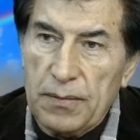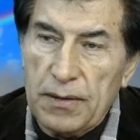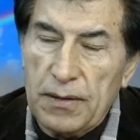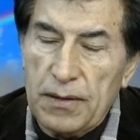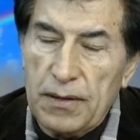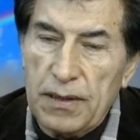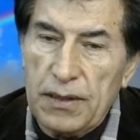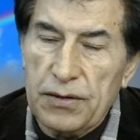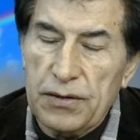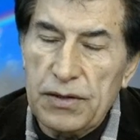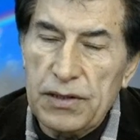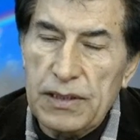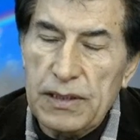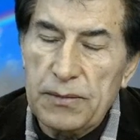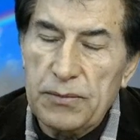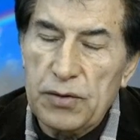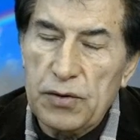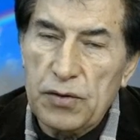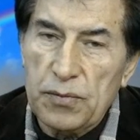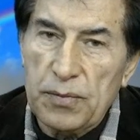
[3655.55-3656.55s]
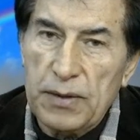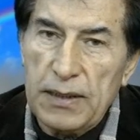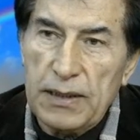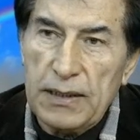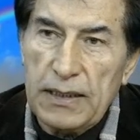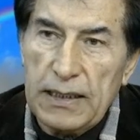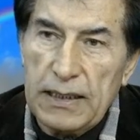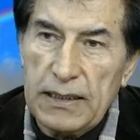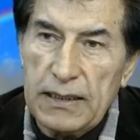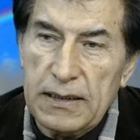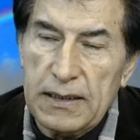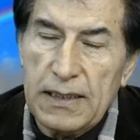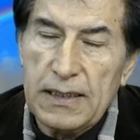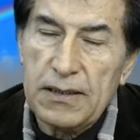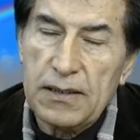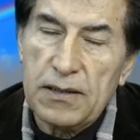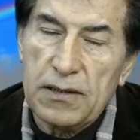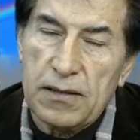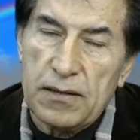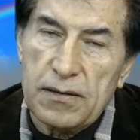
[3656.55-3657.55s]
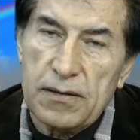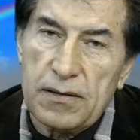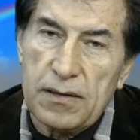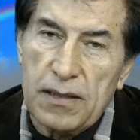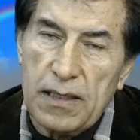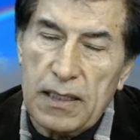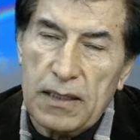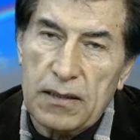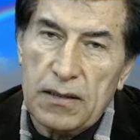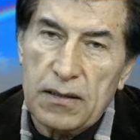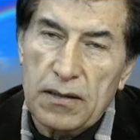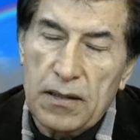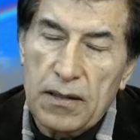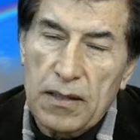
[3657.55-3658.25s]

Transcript: there seems to be a distance that